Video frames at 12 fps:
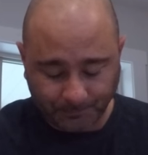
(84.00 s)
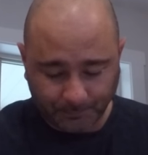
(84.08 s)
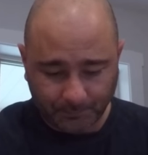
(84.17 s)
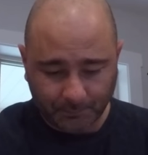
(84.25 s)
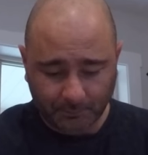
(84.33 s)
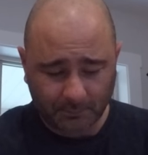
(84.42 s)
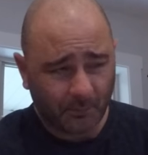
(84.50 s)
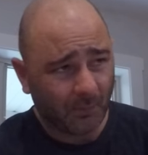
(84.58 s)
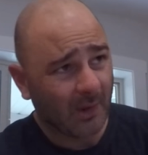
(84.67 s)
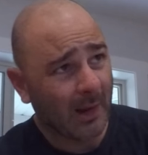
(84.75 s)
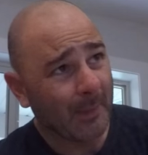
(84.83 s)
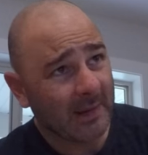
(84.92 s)
I
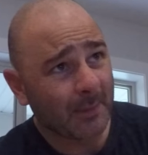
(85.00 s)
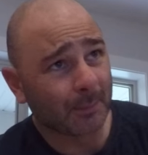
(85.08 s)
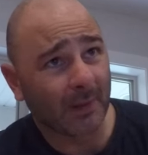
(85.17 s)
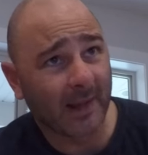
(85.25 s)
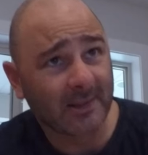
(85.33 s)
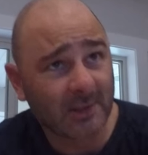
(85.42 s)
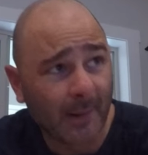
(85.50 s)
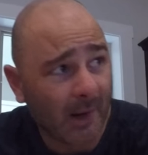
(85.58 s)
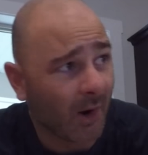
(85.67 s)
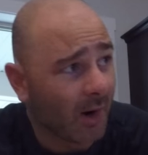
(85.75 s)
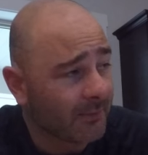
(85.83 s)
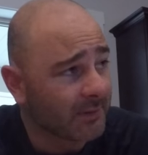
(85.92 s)
might get blinds on my
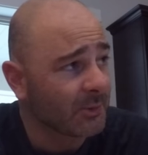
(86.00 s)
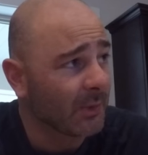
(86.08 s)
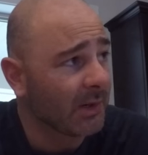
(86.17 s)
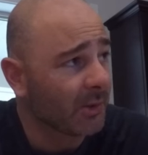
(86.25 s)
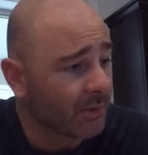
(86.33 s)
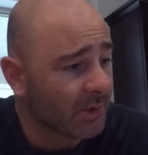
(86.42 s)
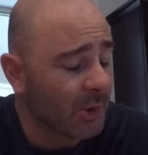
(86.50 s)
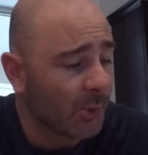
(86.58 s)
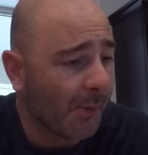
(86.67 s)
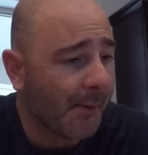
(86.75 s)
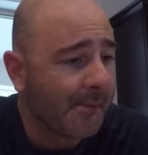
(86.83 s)
office window too.